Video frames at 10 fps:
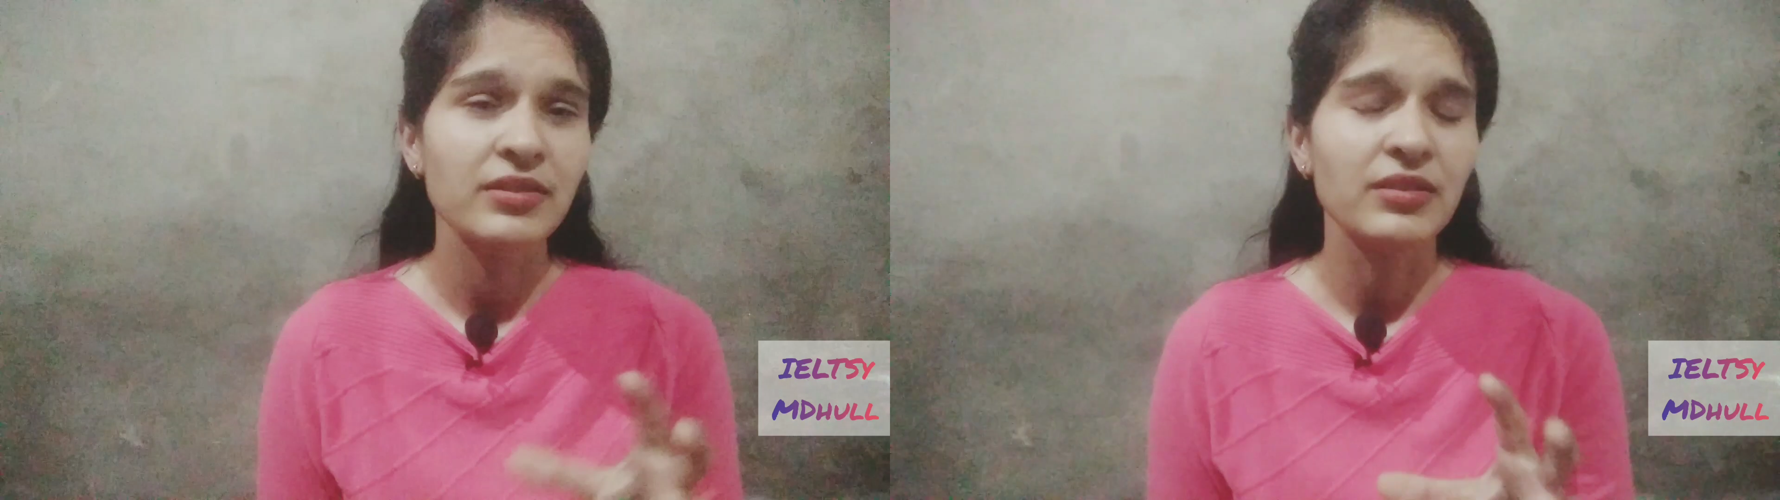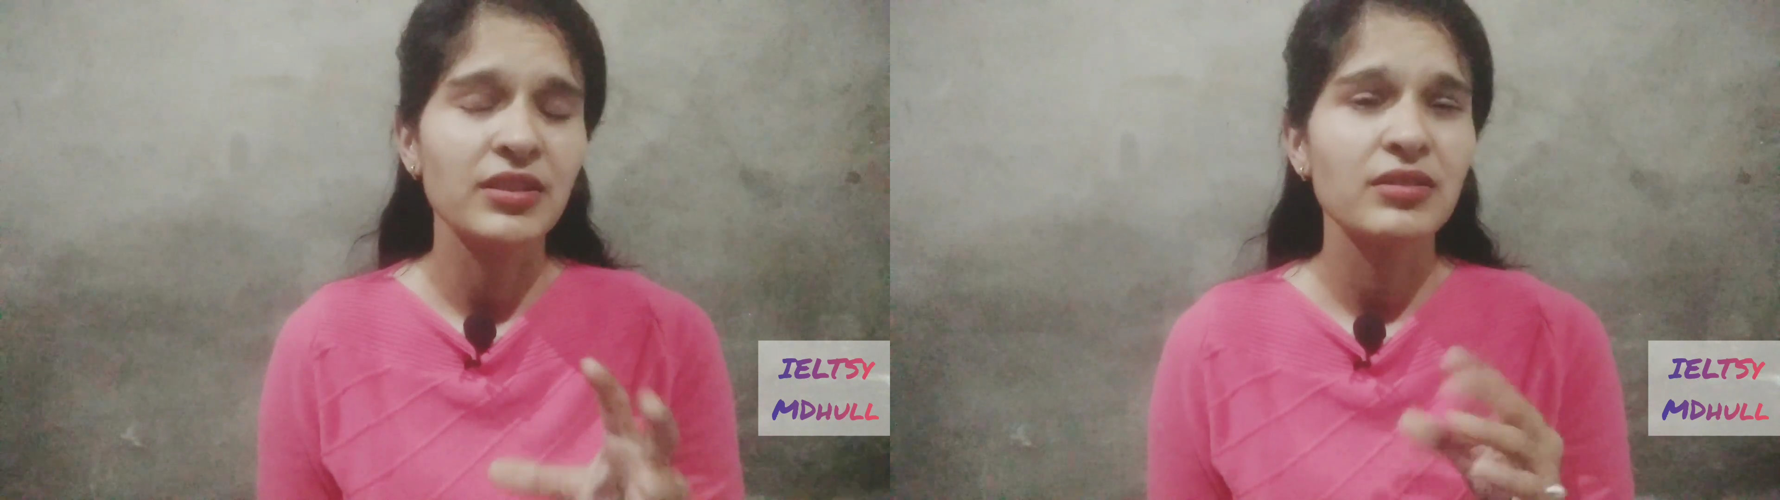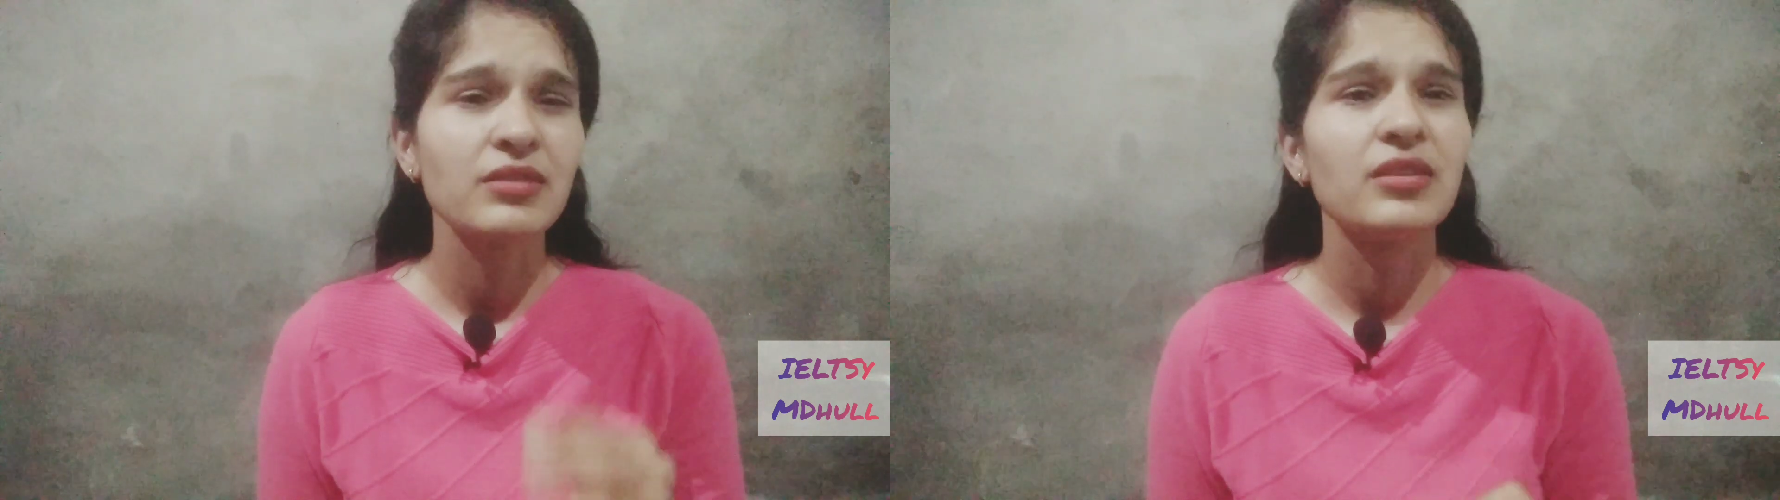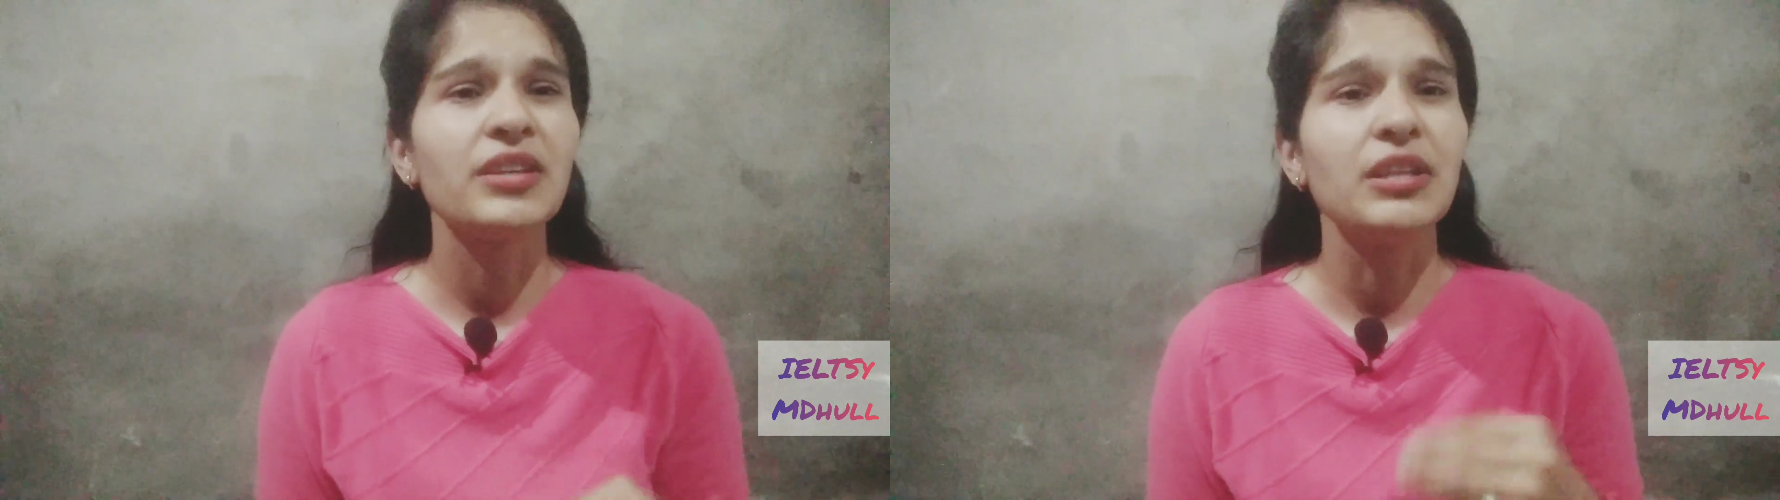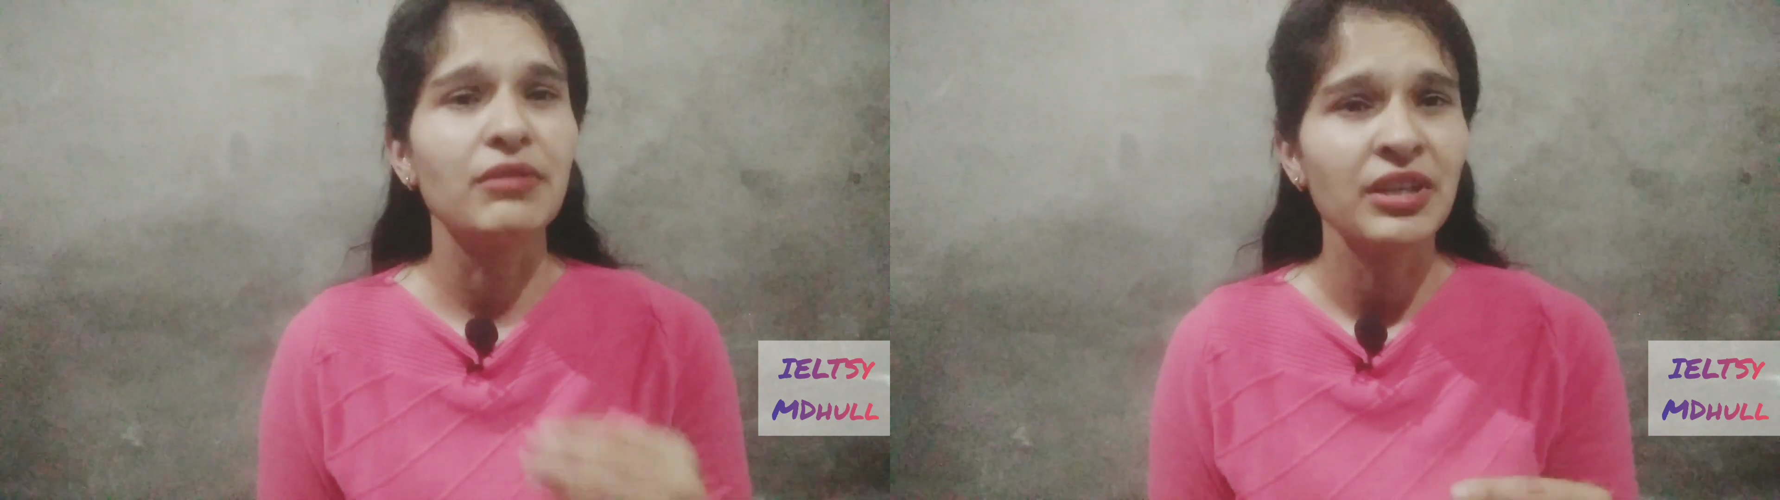This is the
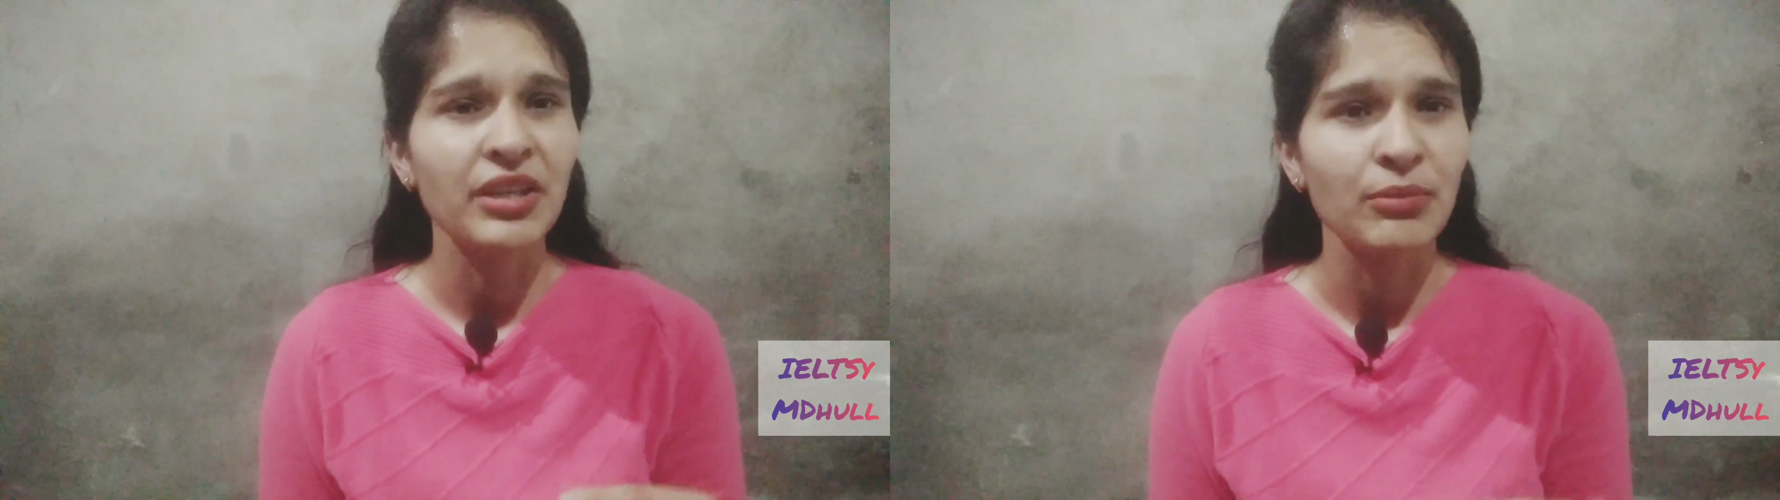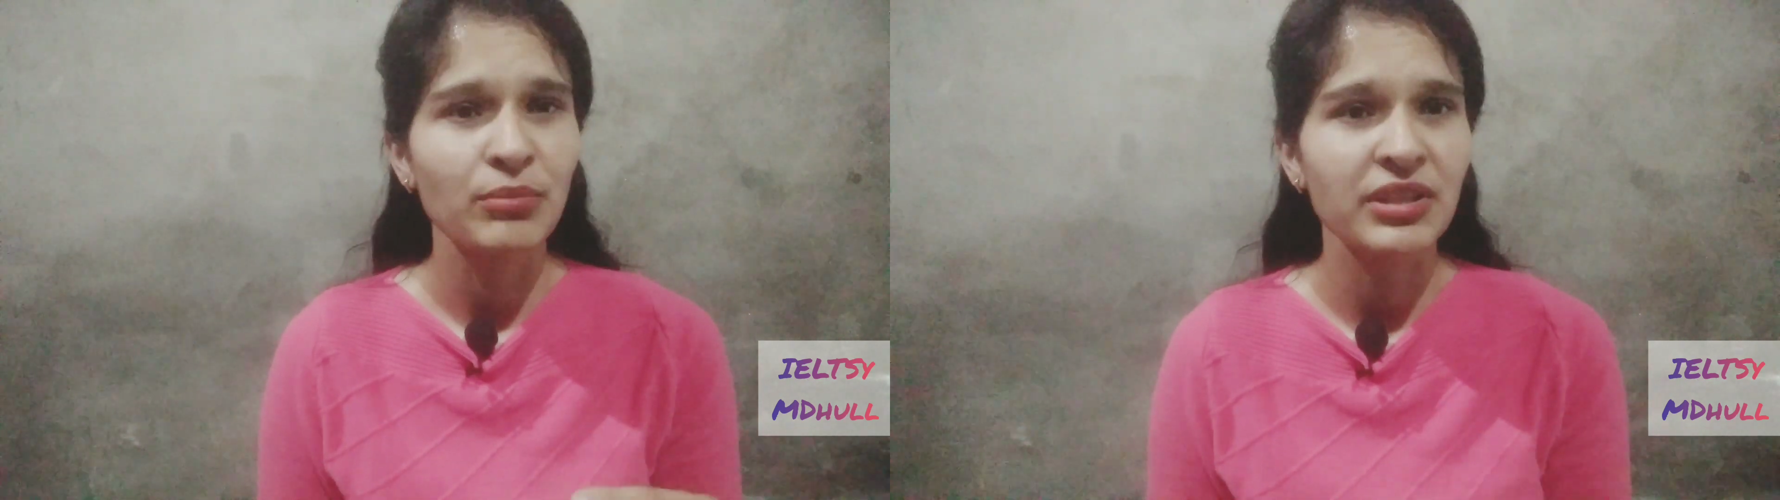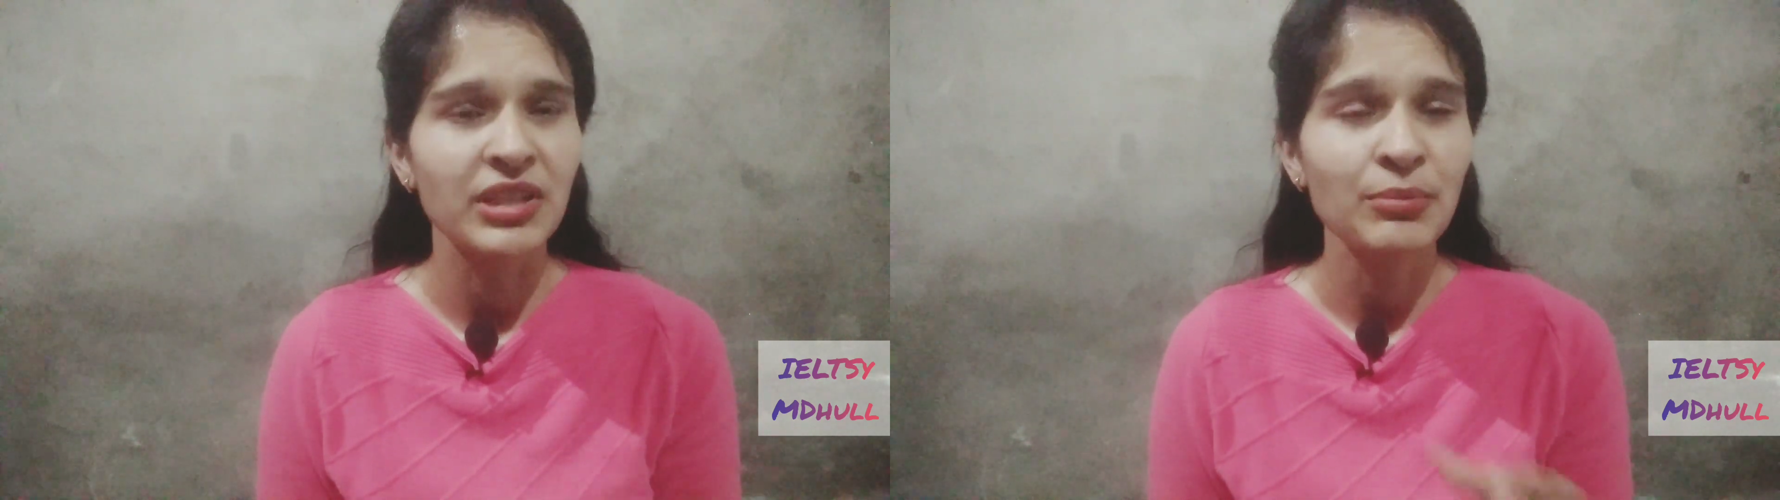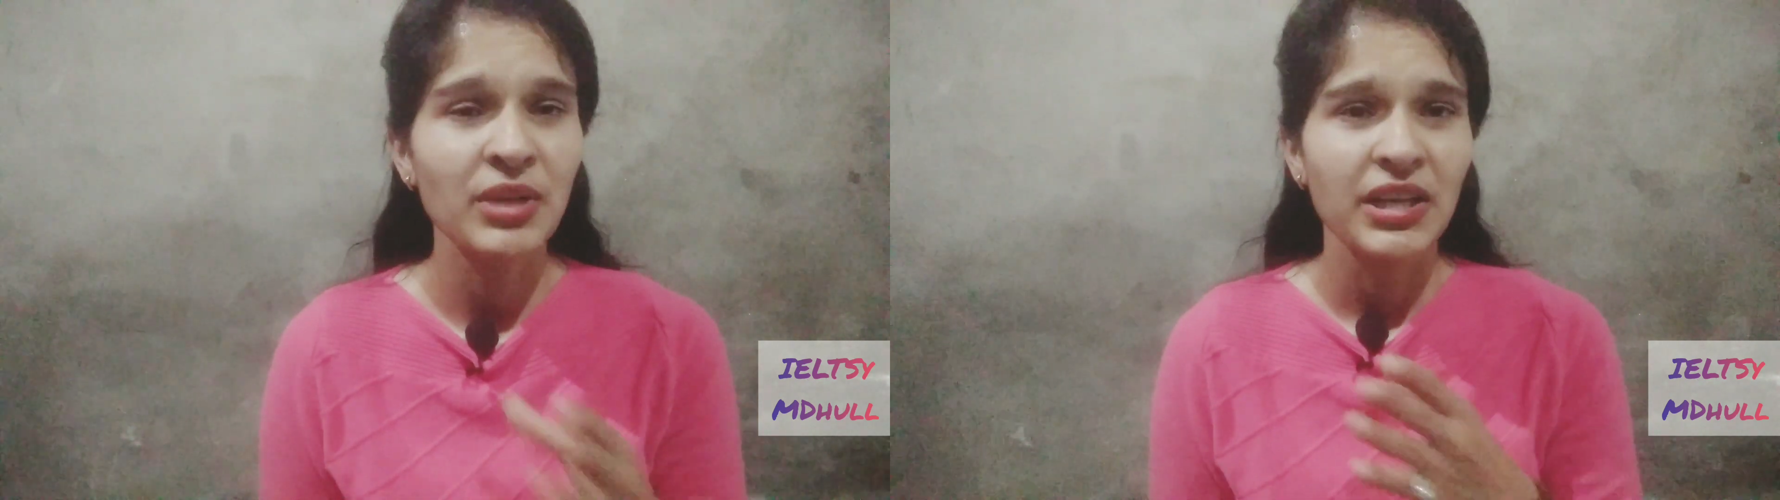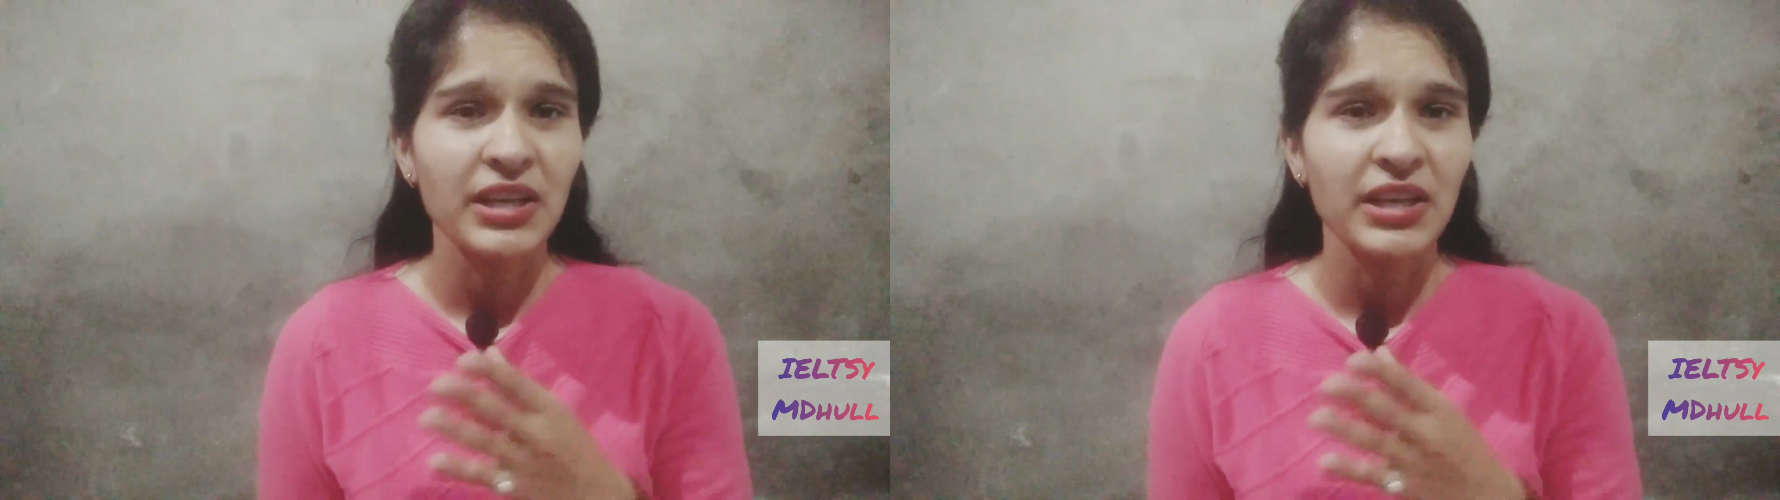given time by them.